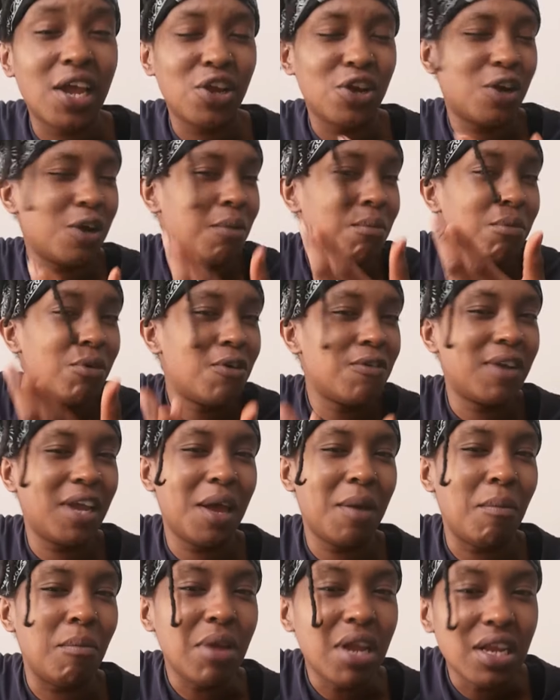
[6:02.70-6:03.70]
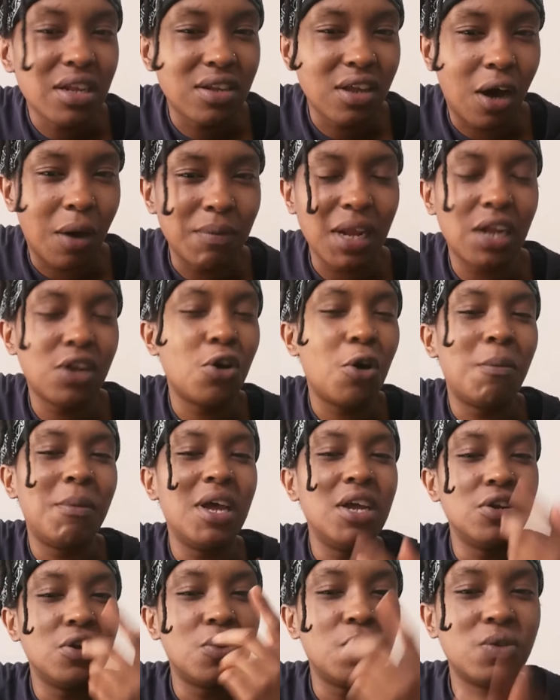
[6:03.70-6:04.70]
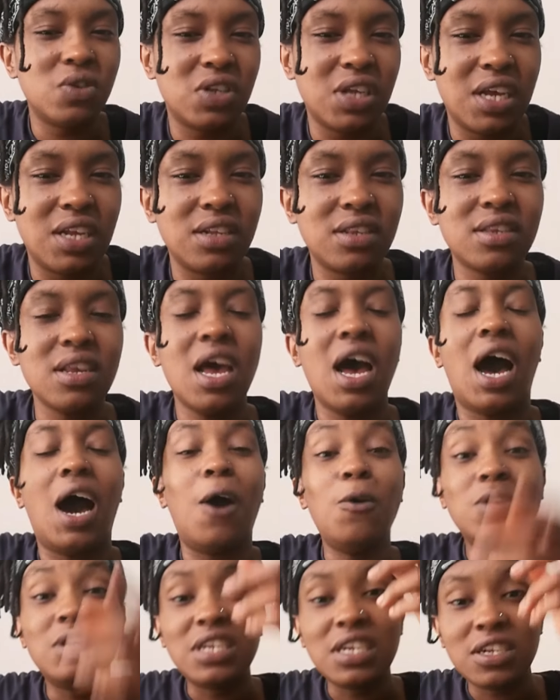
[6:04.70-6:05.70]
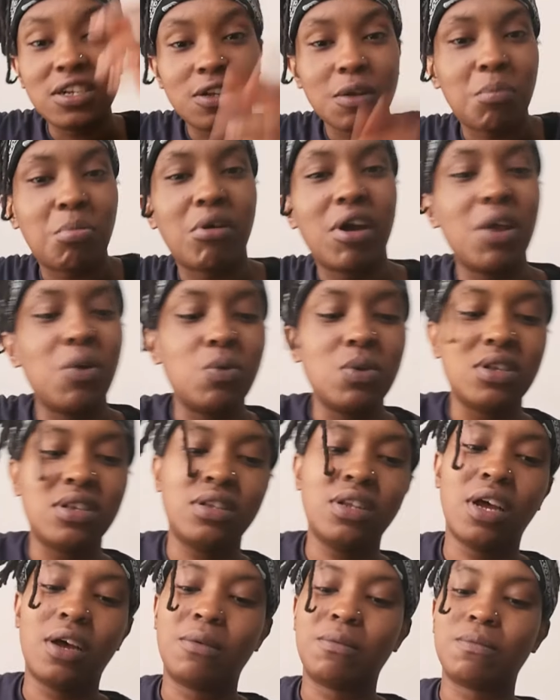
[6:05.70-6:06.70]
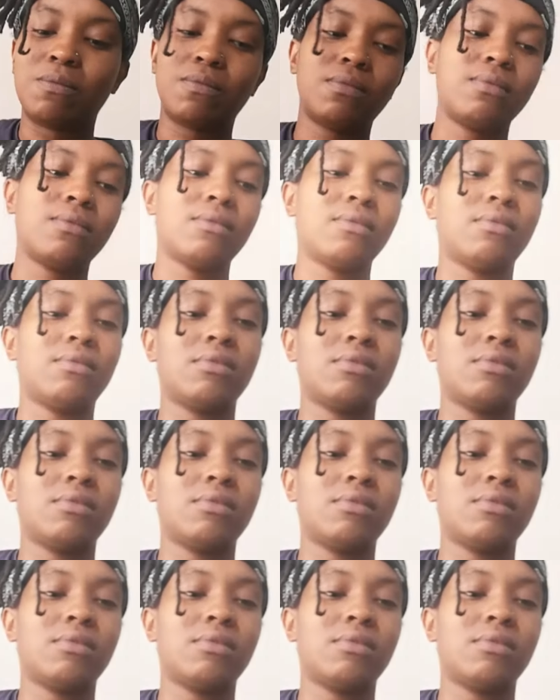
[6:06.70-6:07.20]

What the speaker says: me and you can both get beat up, that don't make no sense. I will teach the boy wisdom.